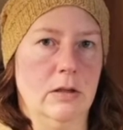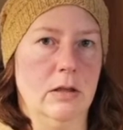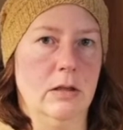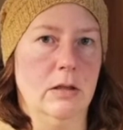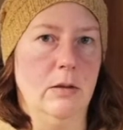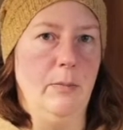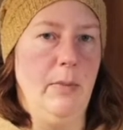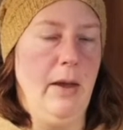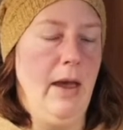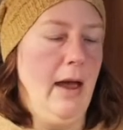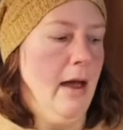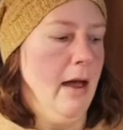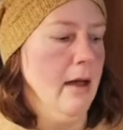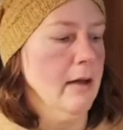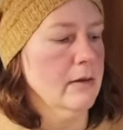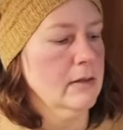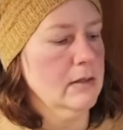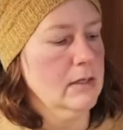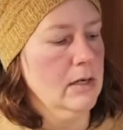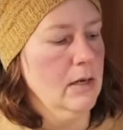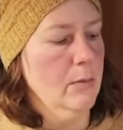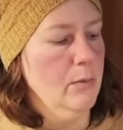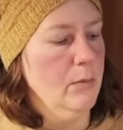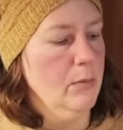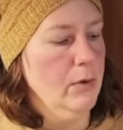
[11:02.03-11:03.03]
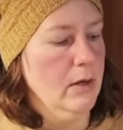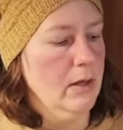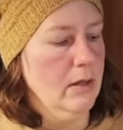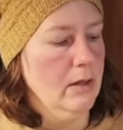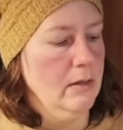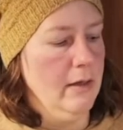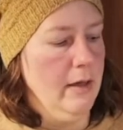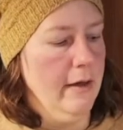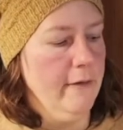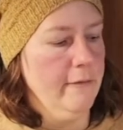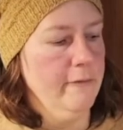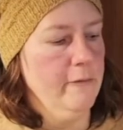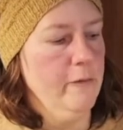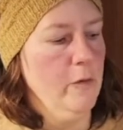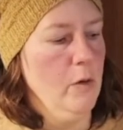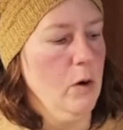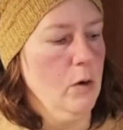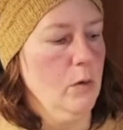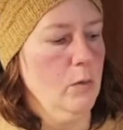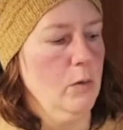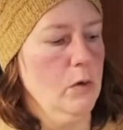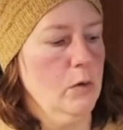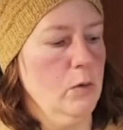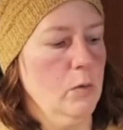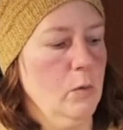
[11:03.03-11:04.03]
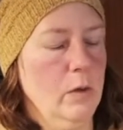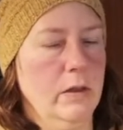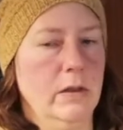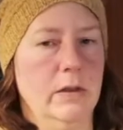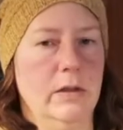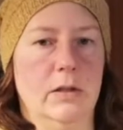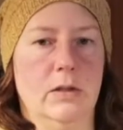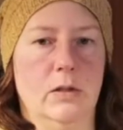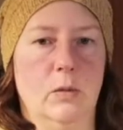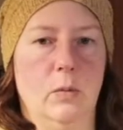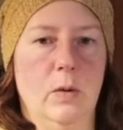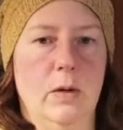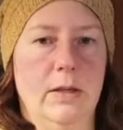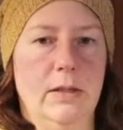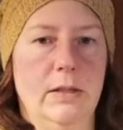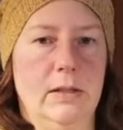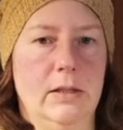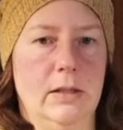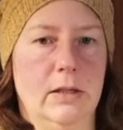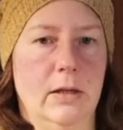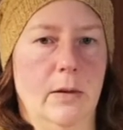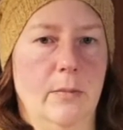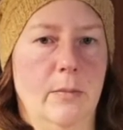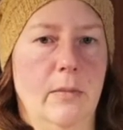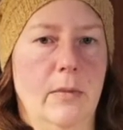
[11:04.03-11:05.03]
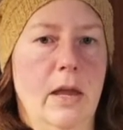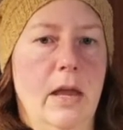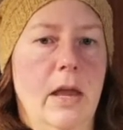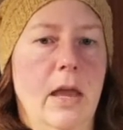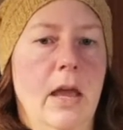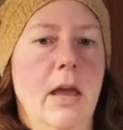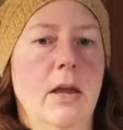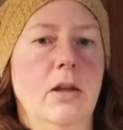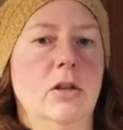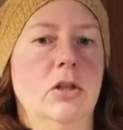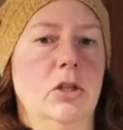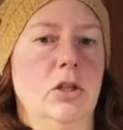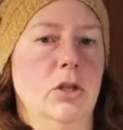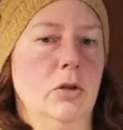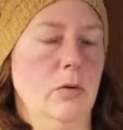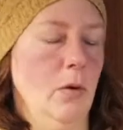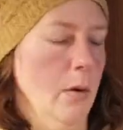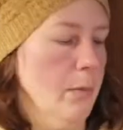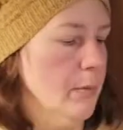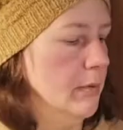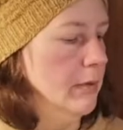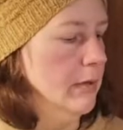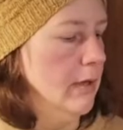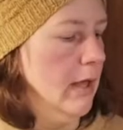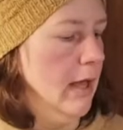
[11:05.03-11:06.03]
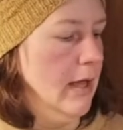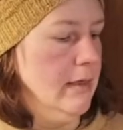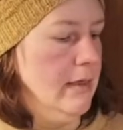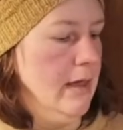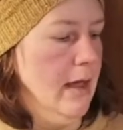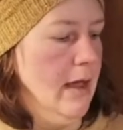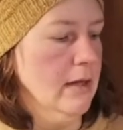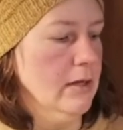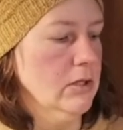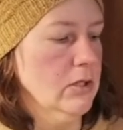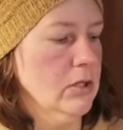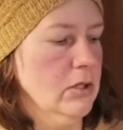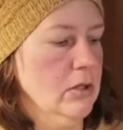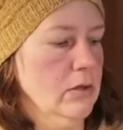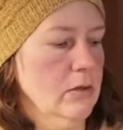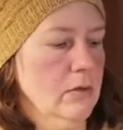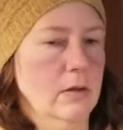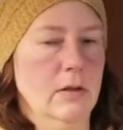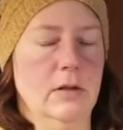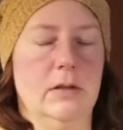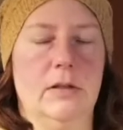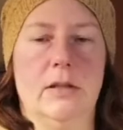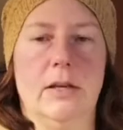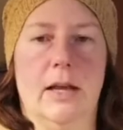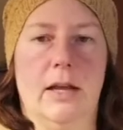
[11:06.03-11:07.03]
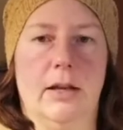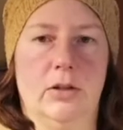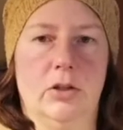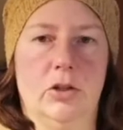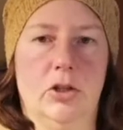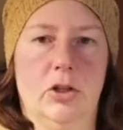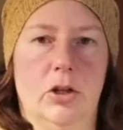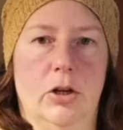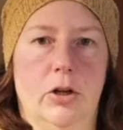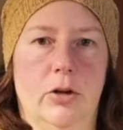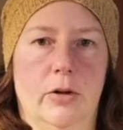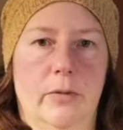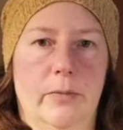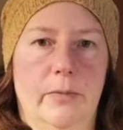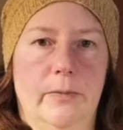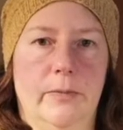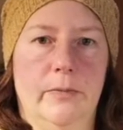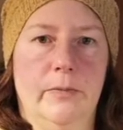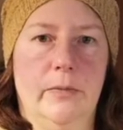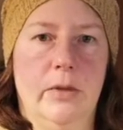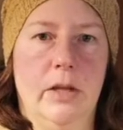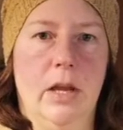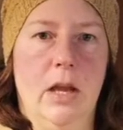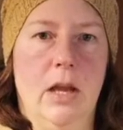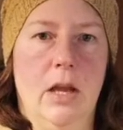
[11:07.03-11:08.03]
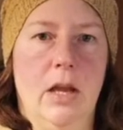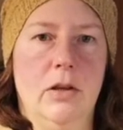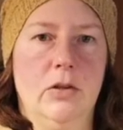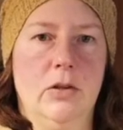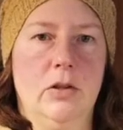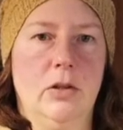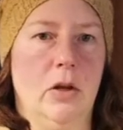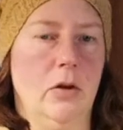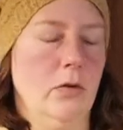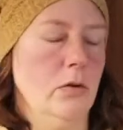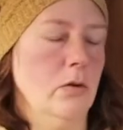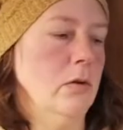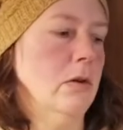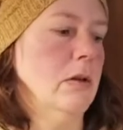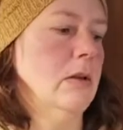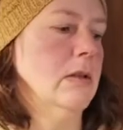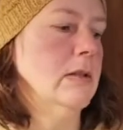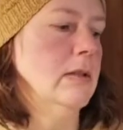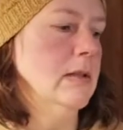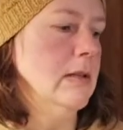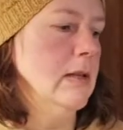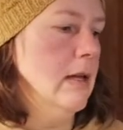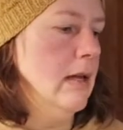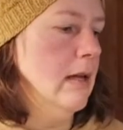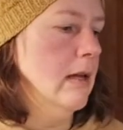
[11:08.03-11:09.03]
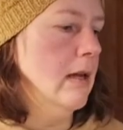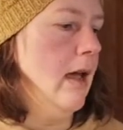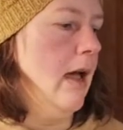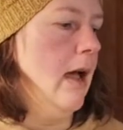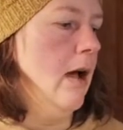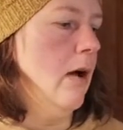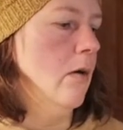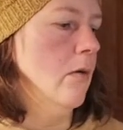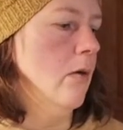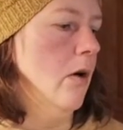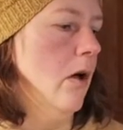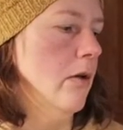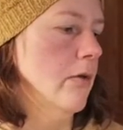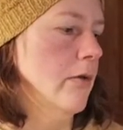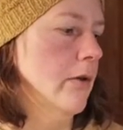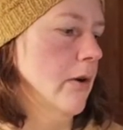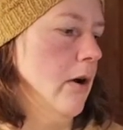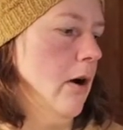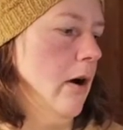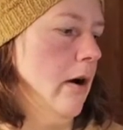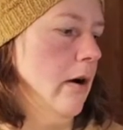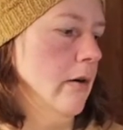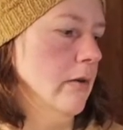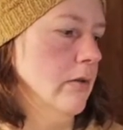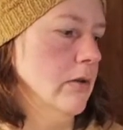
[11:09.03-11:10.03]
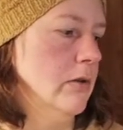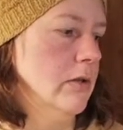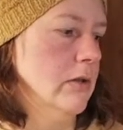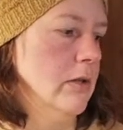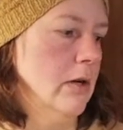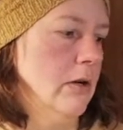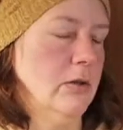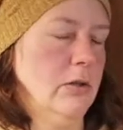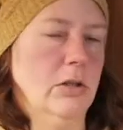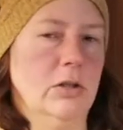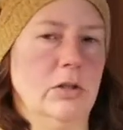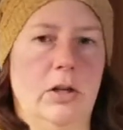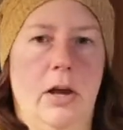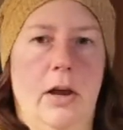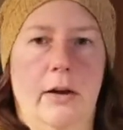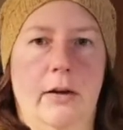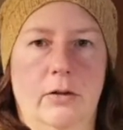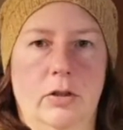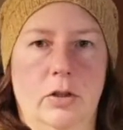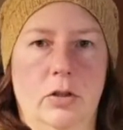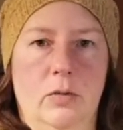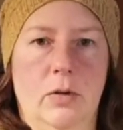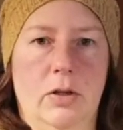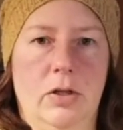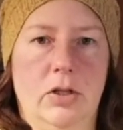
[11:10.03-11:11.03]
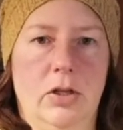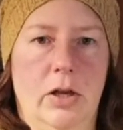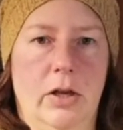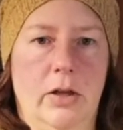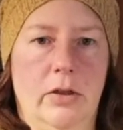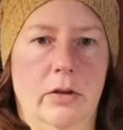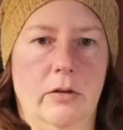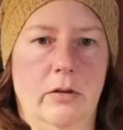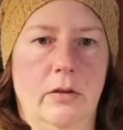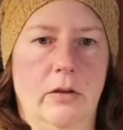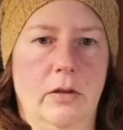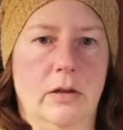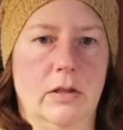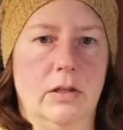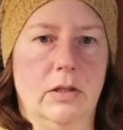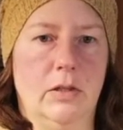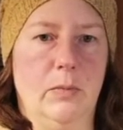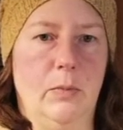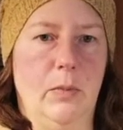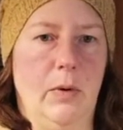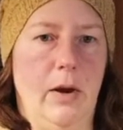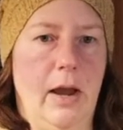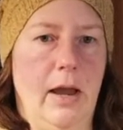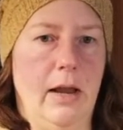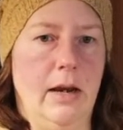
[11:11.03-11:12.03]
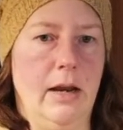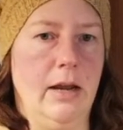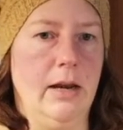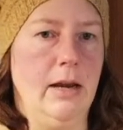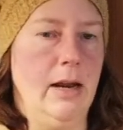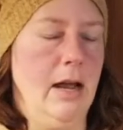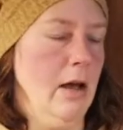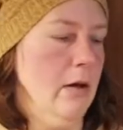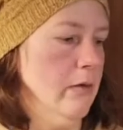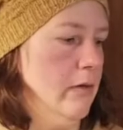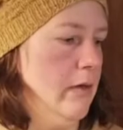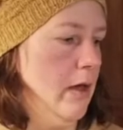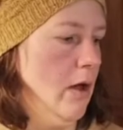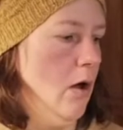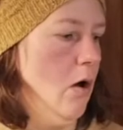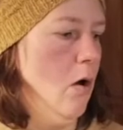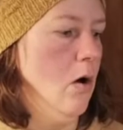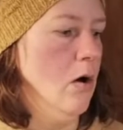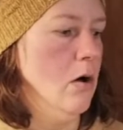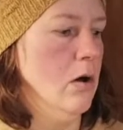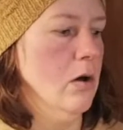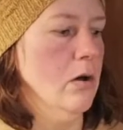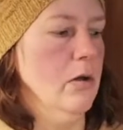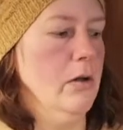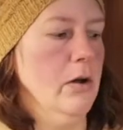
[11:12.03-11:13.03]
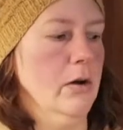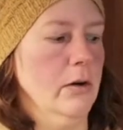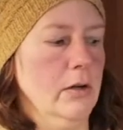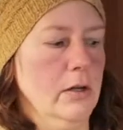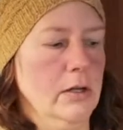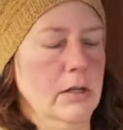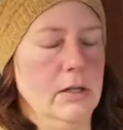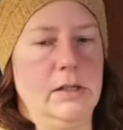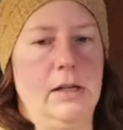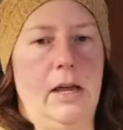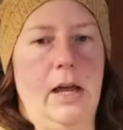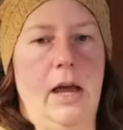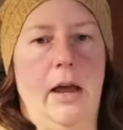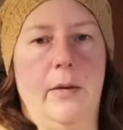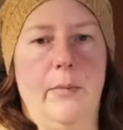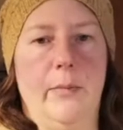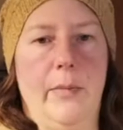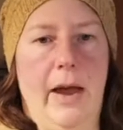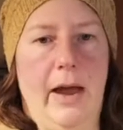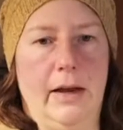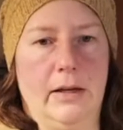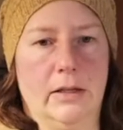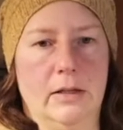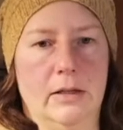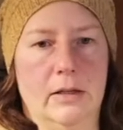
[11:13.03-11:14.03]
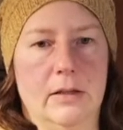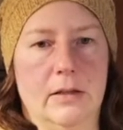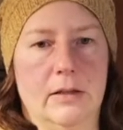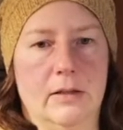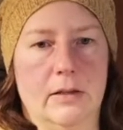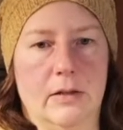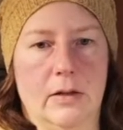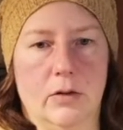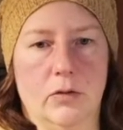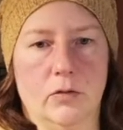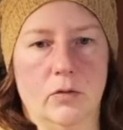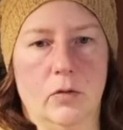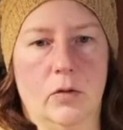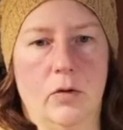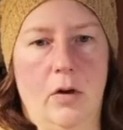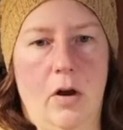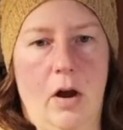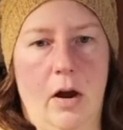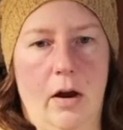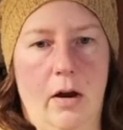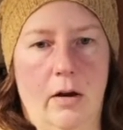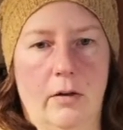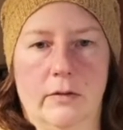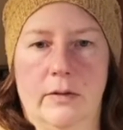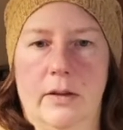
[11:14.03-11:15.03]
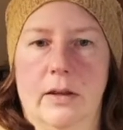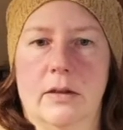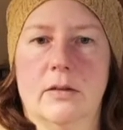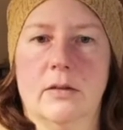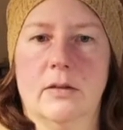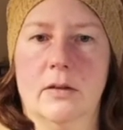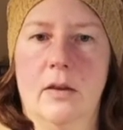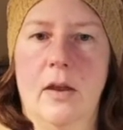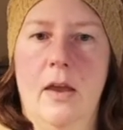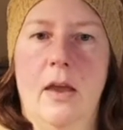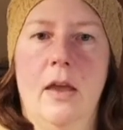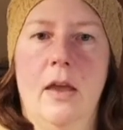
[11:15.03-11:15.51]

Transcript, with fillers: in the past, and bringing that forward with this wisdom to apply that to this next year. So you can see how all the cards start to talk to each other in this spread, and how they all are going to tie back to the central card. That's,